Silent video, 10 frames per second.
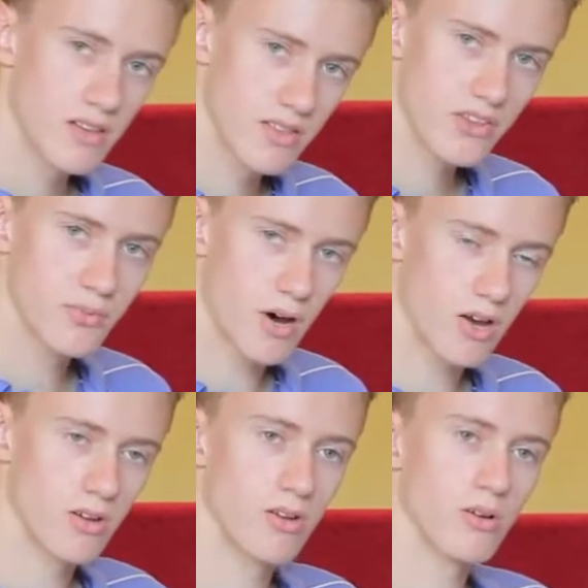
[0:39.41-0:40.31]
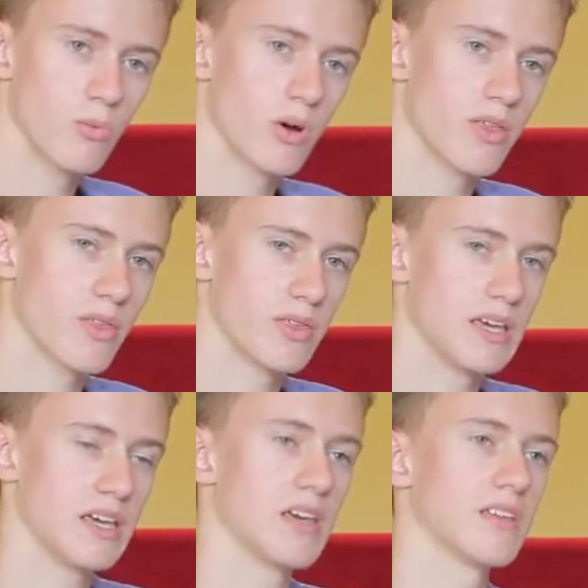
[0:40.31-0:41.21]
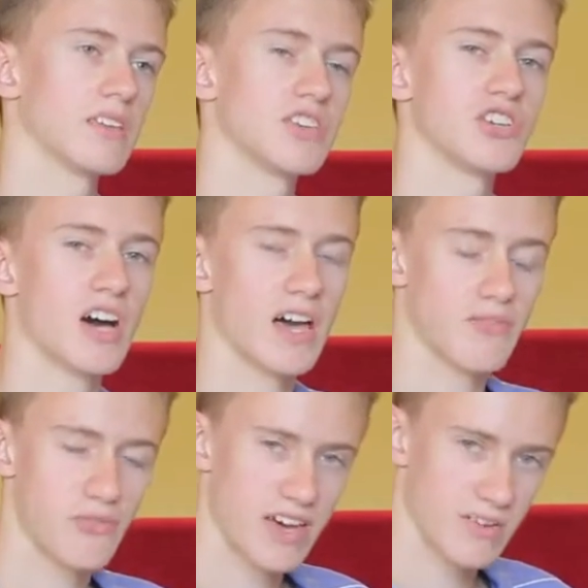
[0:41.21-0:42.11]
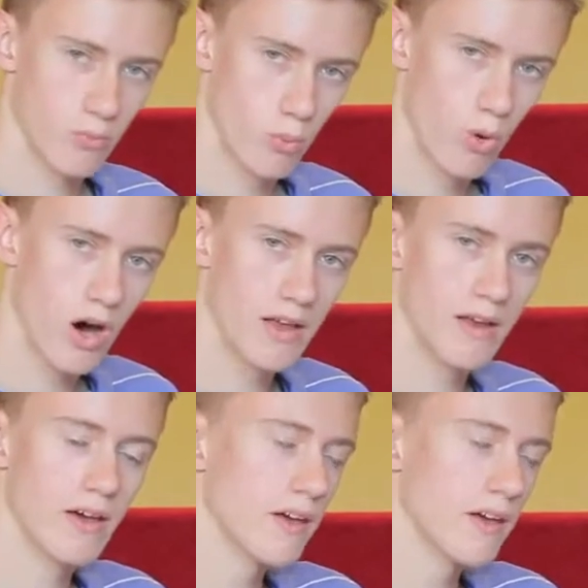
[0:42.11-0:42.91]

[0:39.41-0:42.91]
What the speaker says: this model with the DJI Phantom 1.